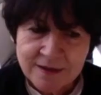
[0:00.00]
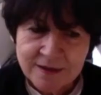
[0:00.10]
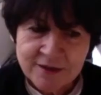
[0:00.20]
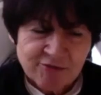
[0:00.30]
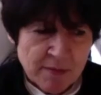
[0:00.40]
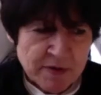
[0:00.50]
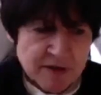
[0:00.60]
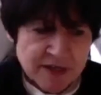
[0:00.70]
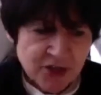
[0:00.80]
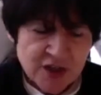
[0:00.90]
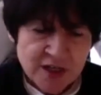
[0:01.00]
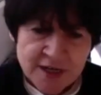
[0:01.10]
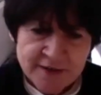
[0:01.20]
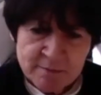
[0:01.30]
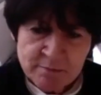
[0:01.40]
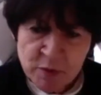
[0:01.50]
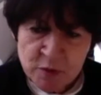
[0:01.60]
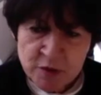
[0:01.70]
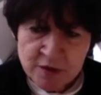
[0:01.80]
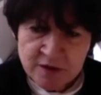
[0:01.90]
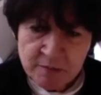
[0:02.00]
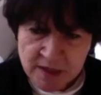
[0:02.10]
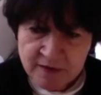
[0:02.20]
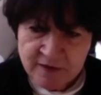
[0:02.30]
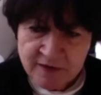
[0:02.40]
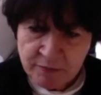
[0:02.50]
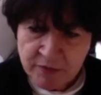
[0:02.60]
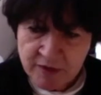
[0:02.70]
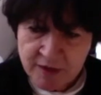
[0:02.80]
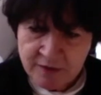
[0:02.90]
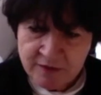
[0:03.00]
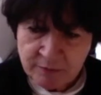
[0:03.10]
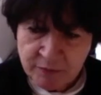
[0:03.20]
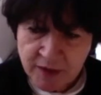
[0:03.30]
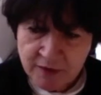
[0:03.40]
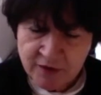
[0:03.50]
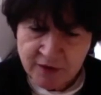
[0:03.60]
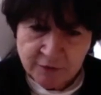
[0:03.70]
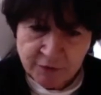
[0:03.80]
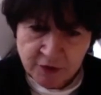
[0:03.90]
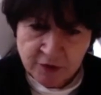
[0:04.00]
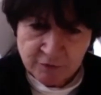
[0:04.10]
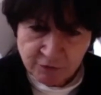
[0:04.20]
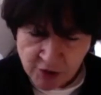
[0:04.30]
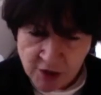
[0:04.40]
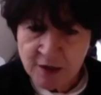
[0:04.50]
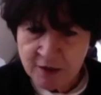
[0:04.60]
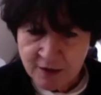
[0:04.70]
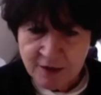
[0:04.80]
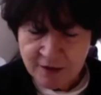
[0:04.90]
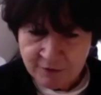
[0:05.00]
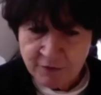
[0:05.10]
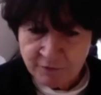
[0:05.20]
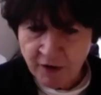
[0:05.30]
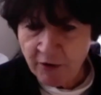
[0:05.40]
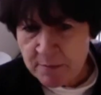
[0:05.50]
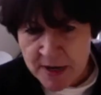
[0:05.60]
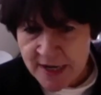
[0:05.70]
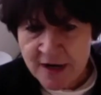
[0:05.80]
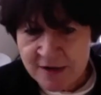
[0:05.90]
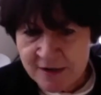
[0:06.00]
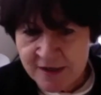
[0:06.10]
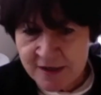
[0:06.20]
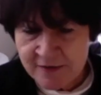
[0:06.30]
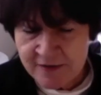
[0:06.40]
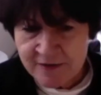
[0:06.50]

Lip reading: The repetition is important. I mean, it's something significant for very many artists.